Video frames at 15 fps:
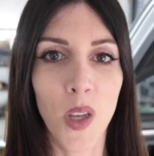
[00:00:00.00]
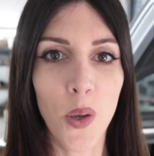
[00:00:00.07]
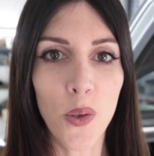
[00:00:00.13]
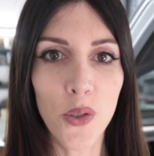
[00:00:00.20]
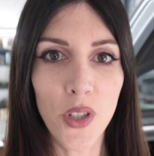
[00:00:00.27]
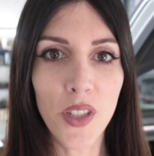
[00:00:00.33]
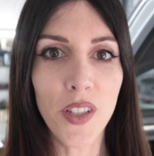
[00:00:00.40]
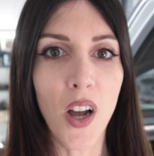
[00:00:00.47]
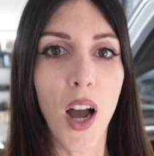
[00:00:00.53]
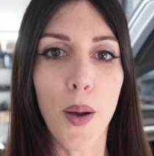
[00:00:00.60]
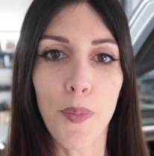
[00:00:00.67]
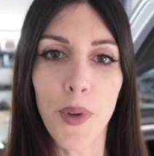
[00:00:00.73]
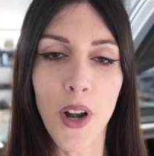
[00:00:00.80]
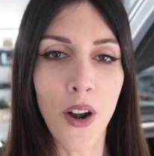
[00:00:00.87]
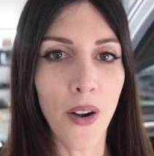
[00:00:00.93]
He was just
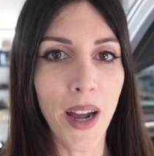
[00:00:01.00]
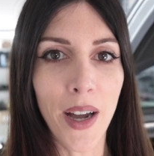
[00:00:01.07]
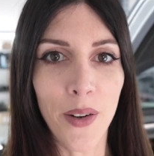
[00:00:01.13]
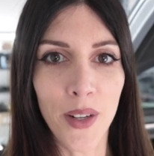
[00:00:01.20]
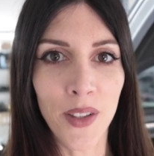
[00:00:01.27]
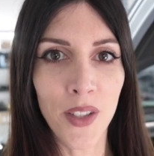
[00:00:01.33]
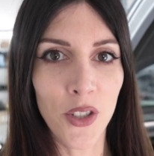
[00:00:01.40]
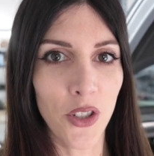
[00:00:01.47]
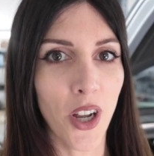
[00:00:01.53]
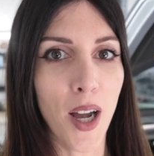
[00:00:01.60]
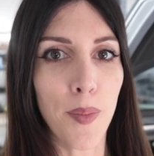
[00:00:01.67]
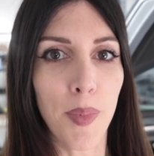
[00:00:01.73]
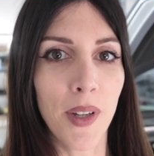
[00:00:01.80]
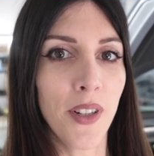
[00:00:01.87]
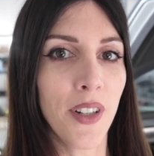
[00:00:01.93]
hopping around in the
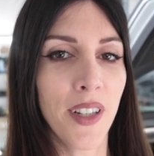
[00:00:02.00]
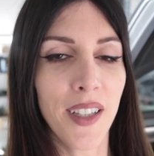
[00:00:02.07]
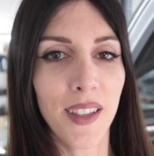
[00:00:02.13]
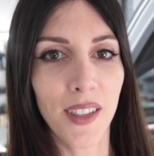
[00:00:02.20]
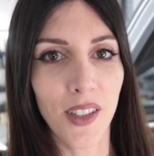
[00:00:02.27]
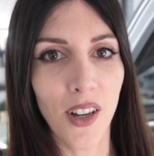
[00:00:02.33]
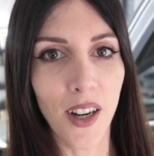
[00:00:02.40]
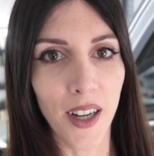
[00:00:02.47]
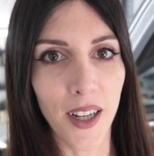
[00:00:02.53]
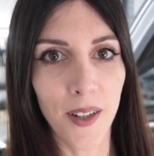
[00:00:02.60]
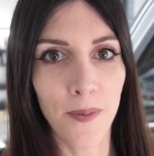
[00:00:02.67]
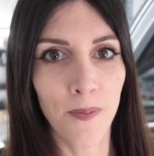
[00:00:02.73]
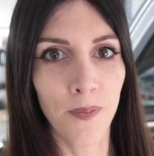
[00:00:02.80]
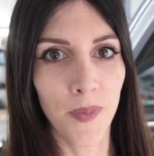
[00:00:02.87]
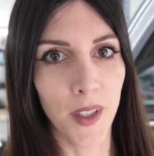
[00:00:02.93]
shop underneath the car.
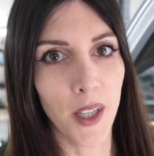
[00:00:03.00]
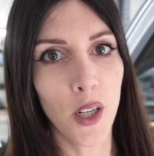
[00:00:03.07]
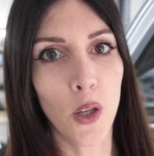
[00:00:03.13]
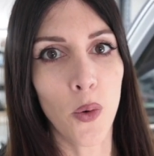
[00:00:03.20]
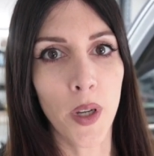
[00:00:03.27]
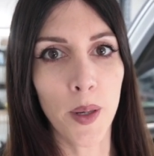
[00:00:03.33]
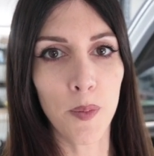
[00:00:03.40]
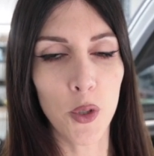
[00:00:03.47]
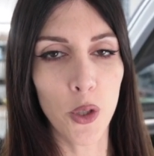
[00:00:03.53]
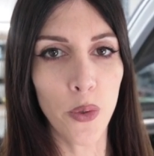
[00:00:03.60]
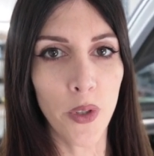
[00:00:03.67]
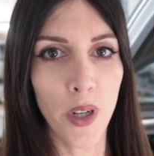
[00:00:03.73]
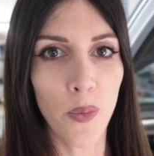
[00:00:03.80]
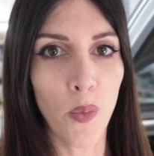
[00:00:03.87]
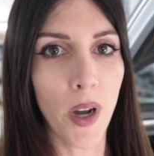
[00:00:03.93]
I don't want him
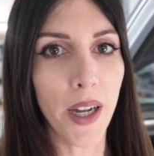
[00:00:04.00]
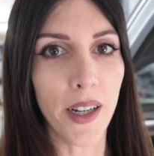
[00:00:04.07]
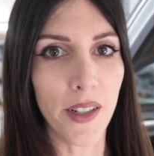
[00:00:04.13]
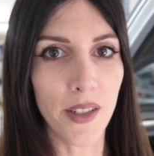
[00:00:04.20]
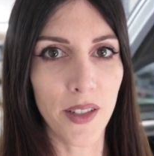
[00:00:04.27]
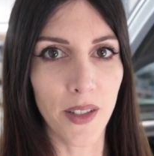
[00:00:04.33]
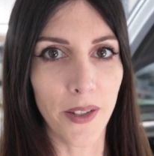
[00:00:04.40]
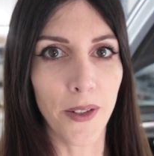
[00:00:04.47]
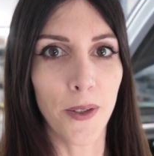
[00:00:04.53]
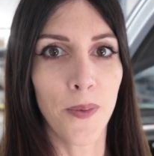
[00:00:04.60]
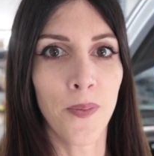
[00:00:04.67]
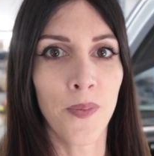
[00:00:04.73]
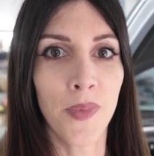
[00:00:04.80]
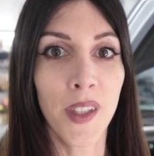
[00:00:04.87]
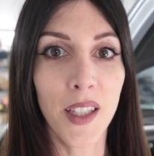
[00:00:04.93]
chewing on wires, so.
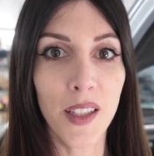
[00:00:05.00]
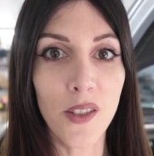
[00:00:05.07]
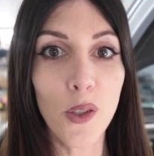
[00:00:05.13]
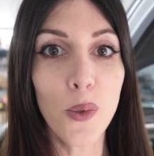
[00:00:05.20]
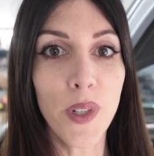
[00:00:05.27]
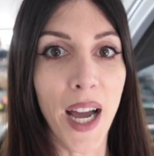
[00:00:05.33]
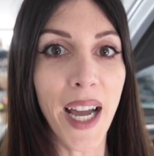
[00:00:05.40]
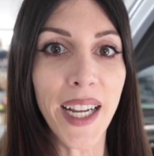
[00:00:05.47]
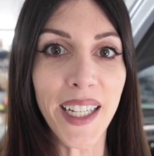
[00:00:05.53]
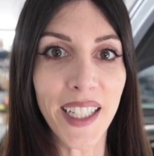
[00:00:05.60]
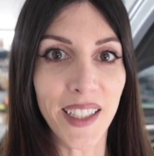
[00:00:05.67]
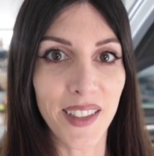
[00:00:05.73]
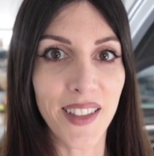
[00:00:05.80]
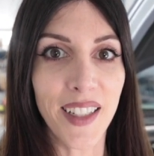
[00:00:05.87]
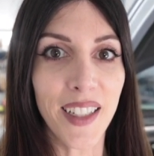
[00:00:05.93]
So
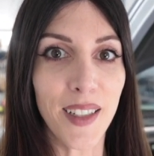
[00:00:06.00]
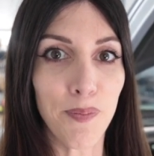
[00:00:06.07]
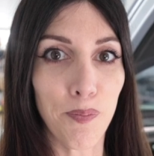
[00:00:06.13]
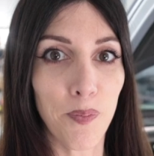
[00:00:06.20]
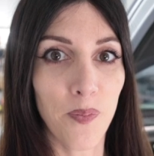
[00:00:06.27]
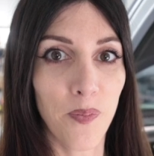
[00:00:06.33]
tiny, it's a